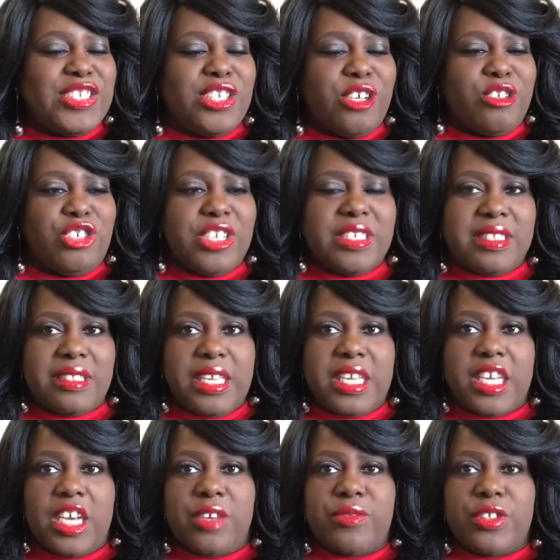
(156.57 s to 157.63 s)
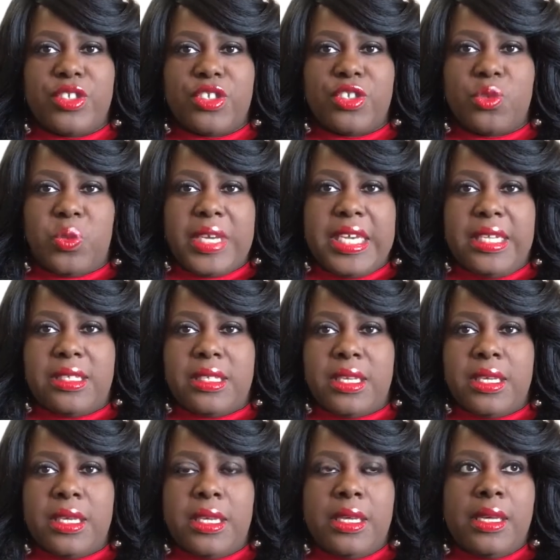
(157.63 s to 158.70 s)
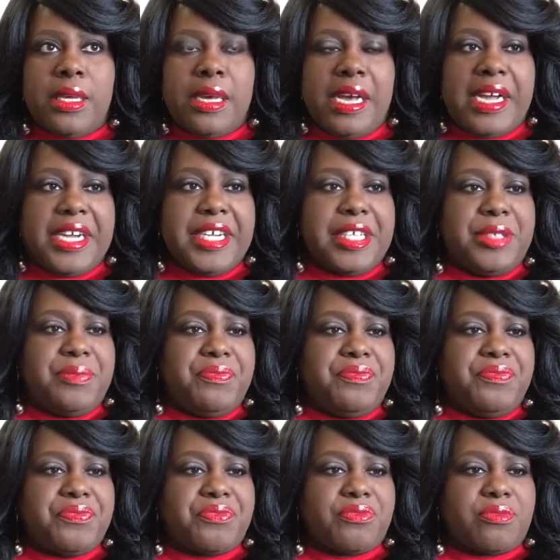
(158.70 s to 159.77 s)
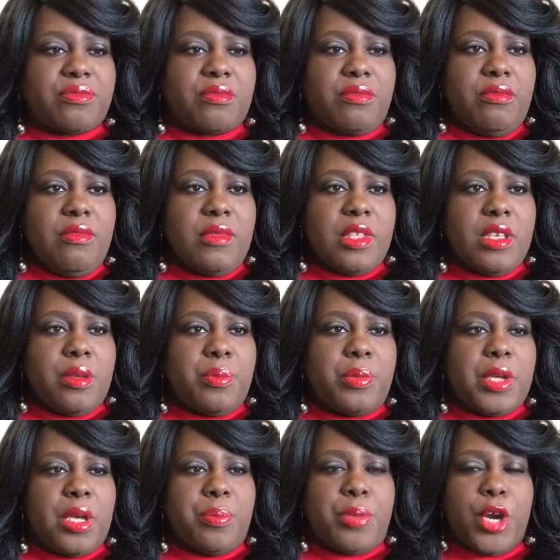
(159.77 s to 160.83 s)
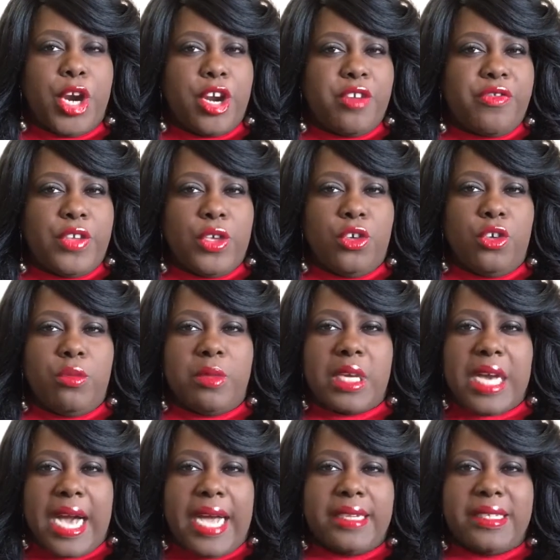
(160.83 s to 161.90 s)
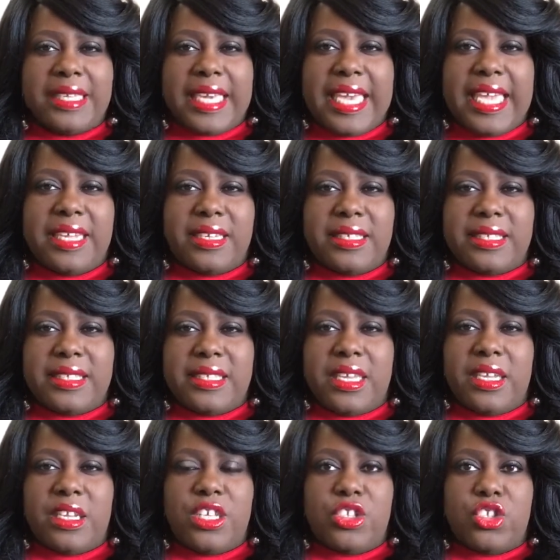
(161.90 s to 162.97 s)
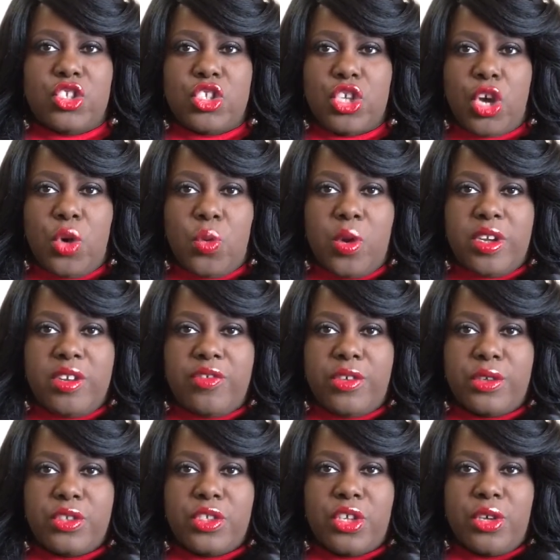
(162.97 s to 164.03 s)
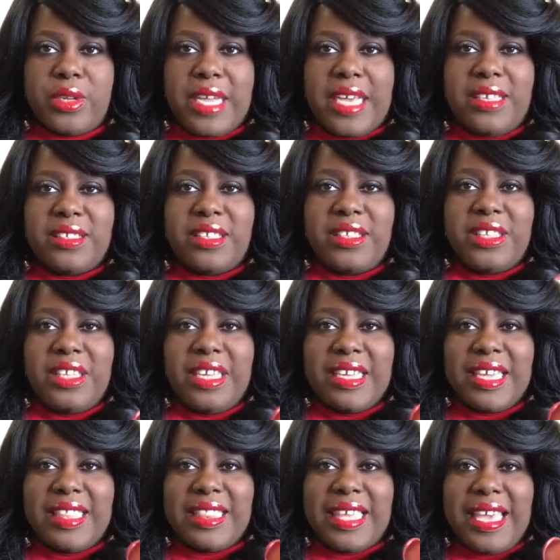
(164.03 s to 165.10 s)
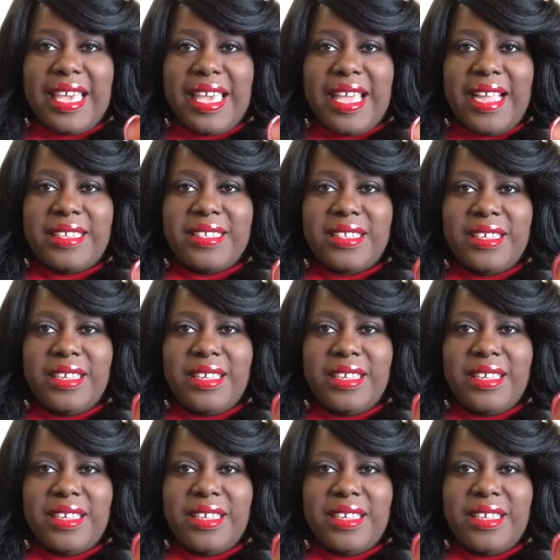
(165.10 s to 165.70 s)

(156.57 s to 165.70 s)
so just think of sweet um, perfume, cotton candy scent. It's so wonderful, so nice. Look at that.